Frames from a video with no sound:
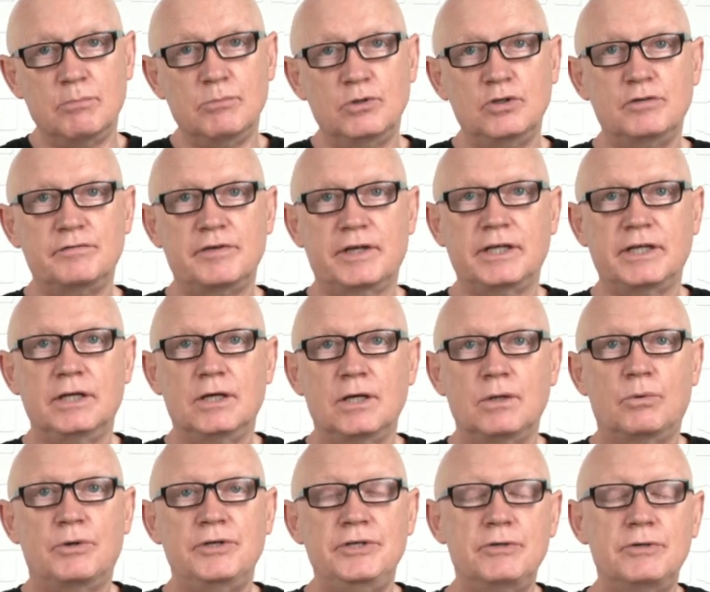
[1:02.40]
moving,
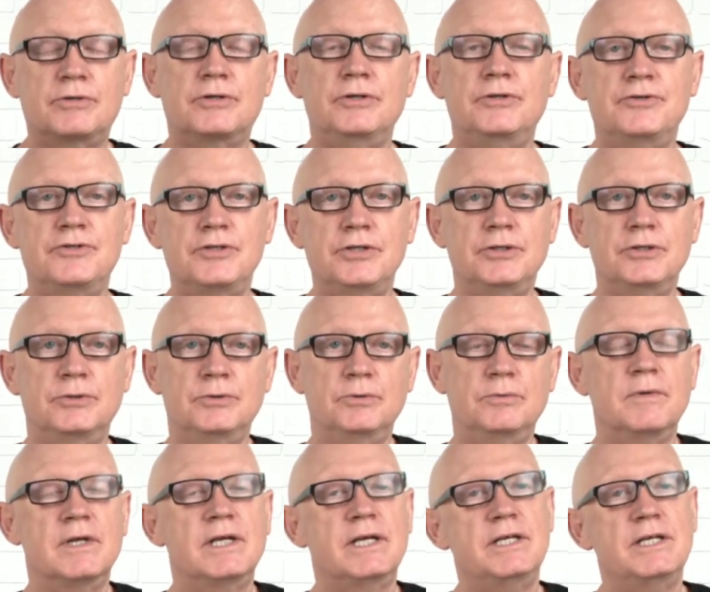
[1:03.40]
what you can do
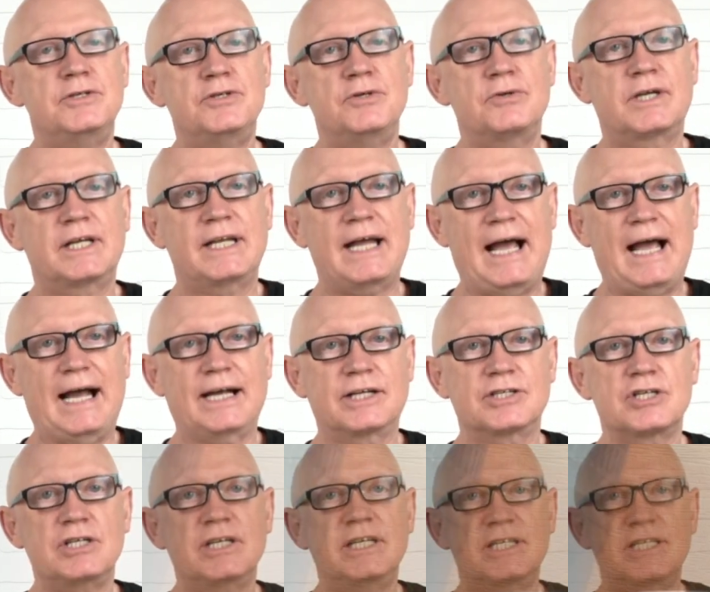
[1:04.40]
is you can
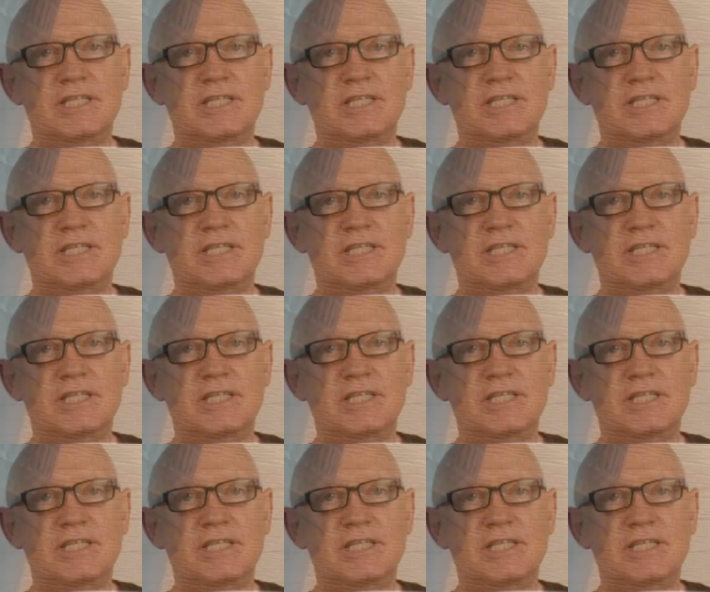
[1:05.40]
actually